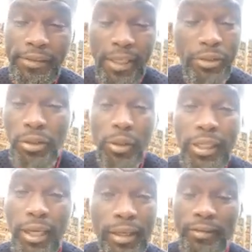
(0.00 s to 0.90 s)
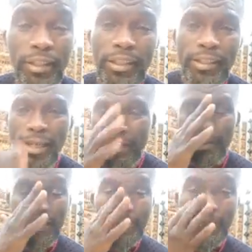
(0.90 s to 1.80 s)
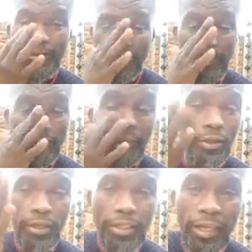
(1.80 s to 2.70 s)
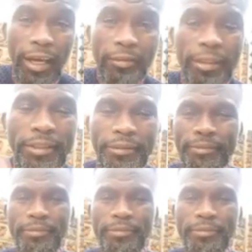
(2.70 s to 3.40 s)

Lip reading: I don't know what they're giving these days for your retirement.